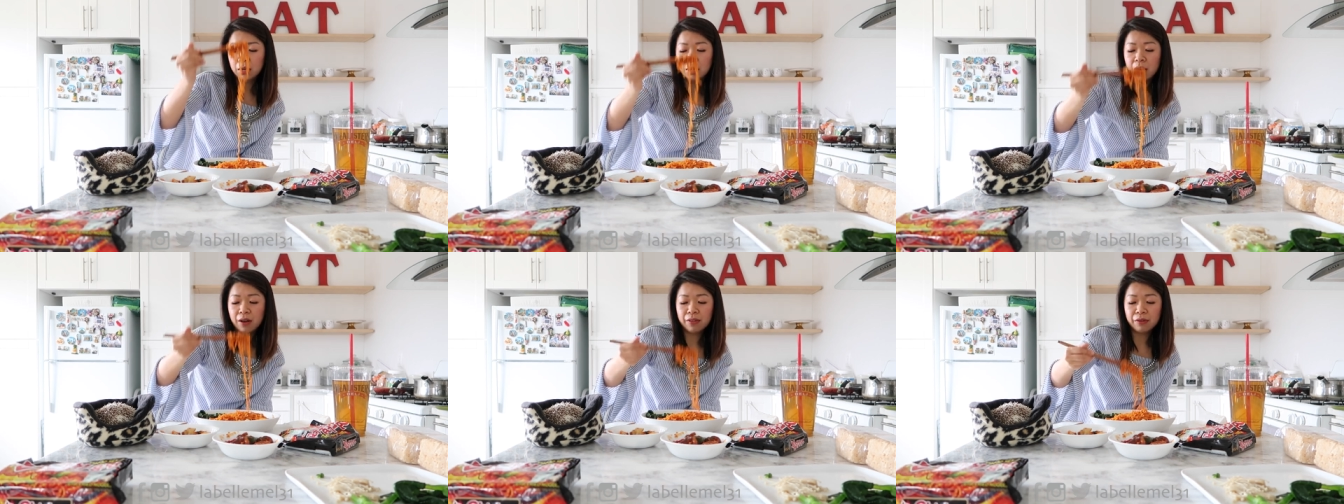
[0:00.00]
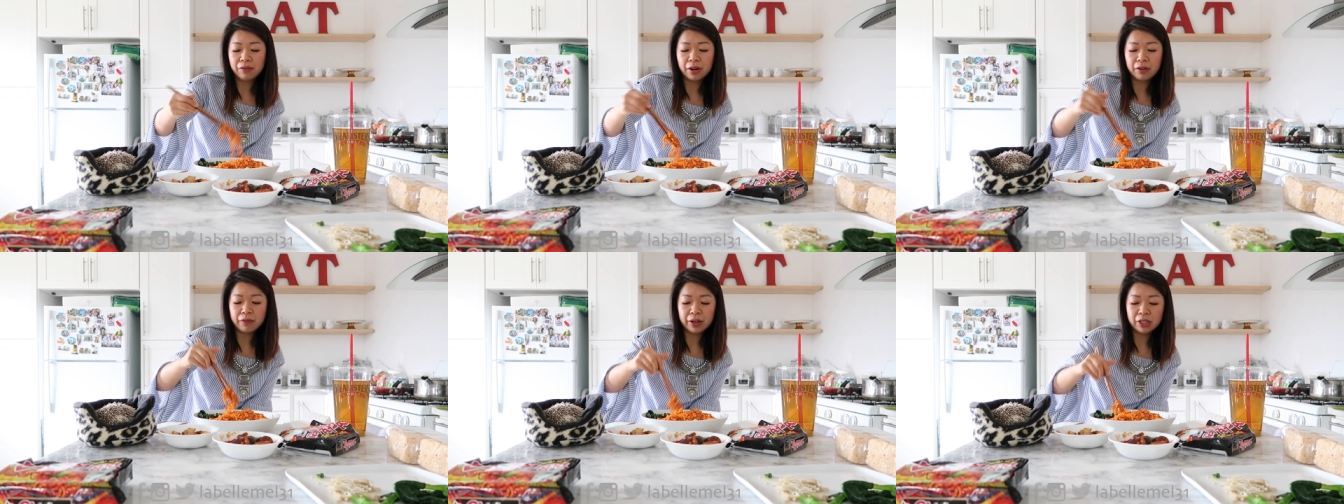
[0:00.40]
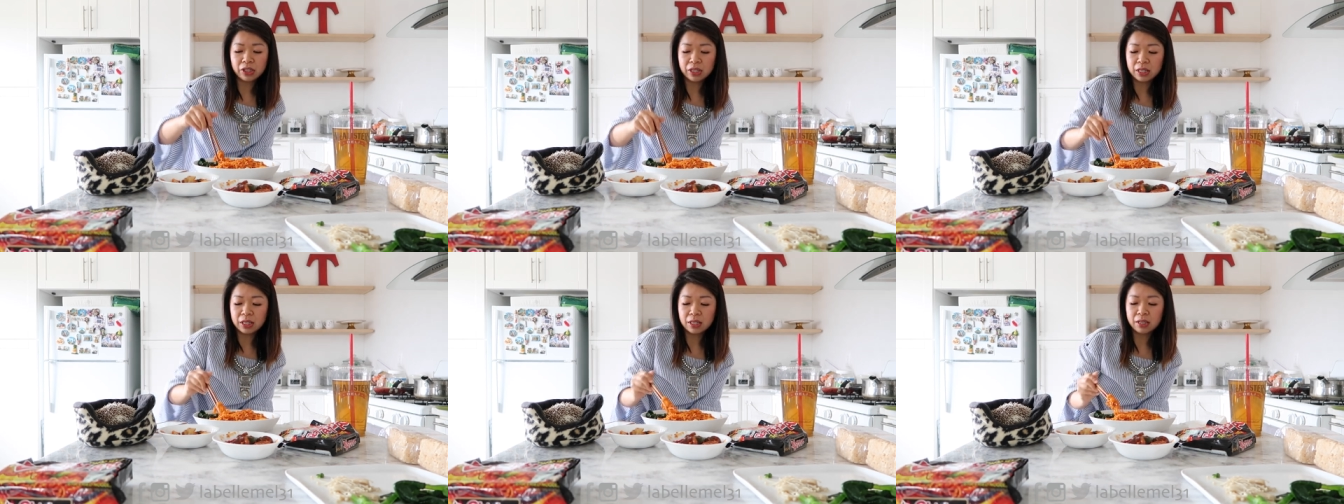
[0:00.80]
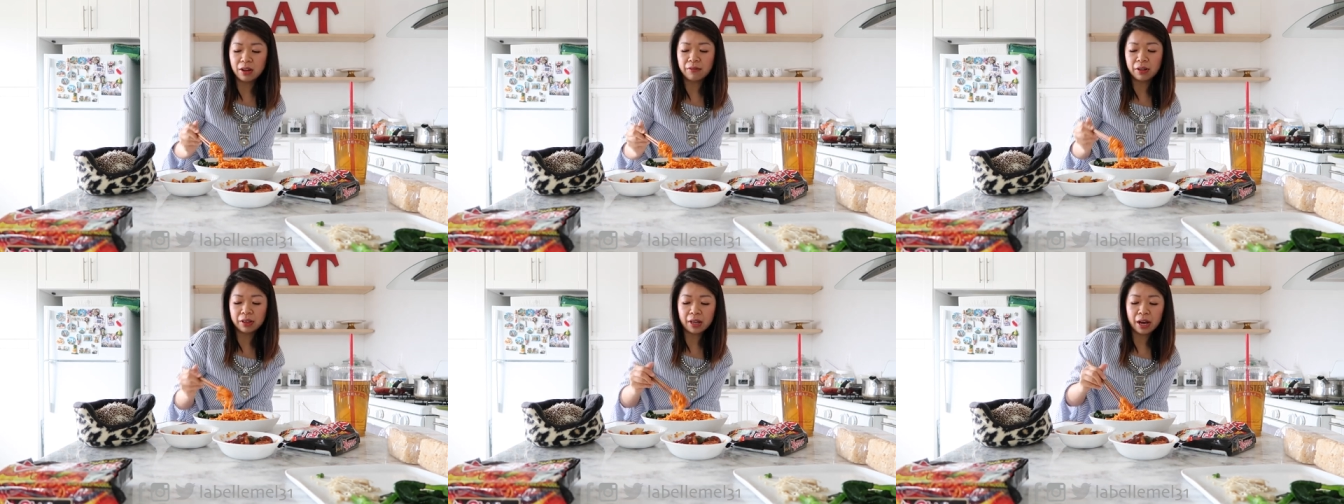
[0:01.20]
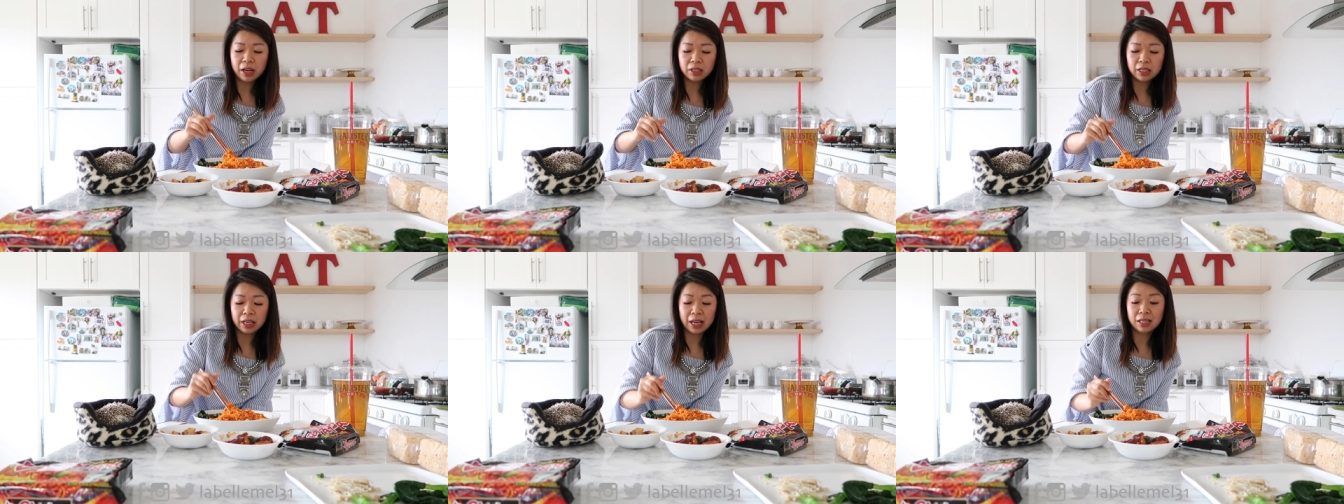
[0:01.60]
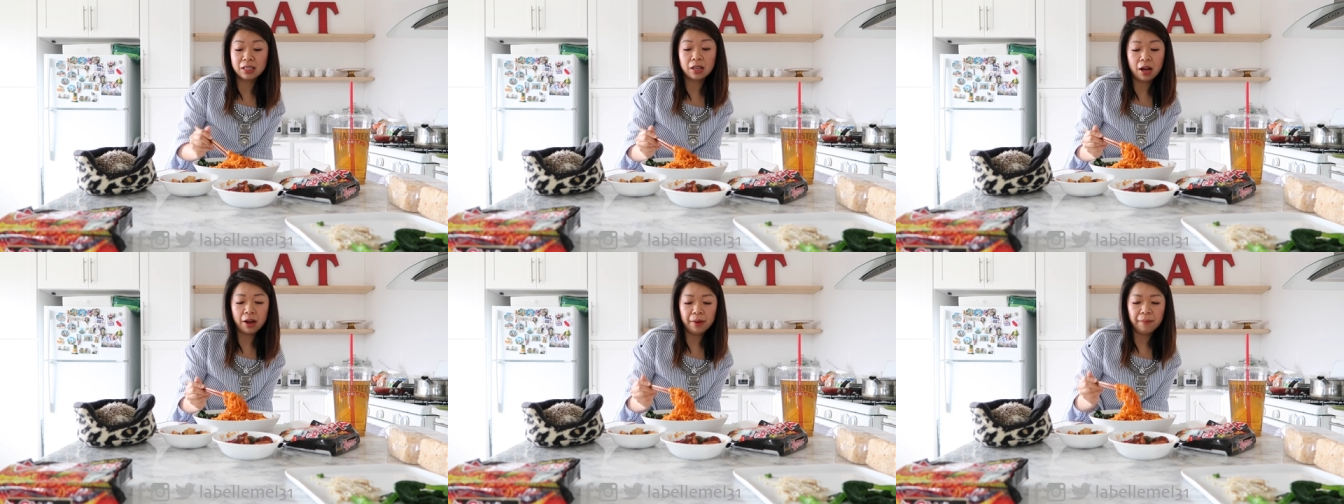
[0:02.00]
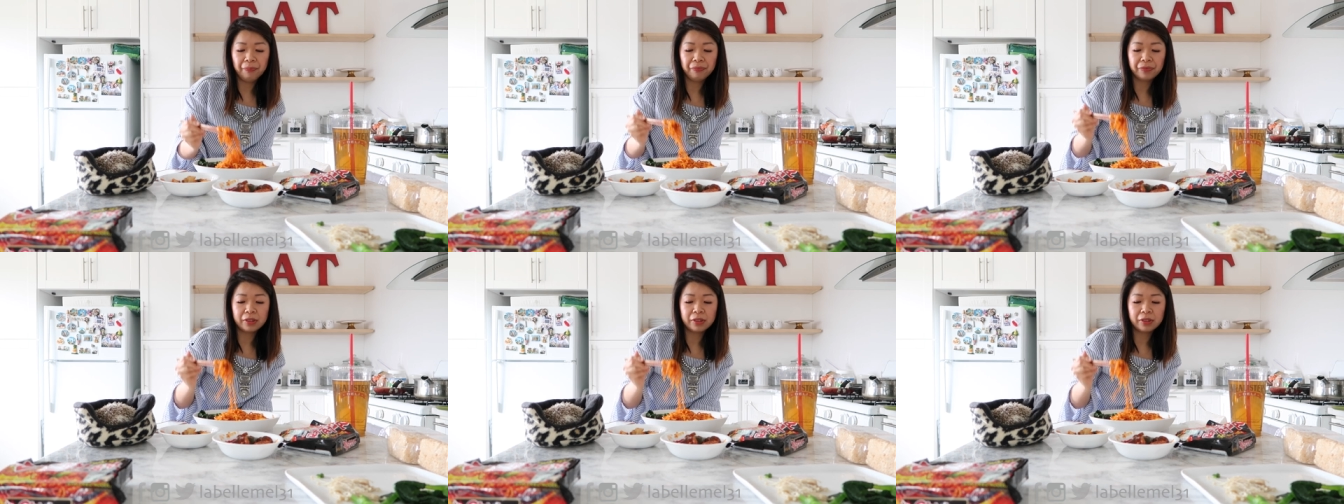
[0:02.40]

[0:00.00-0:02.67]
a lot of the renovations and stuff like that to get done.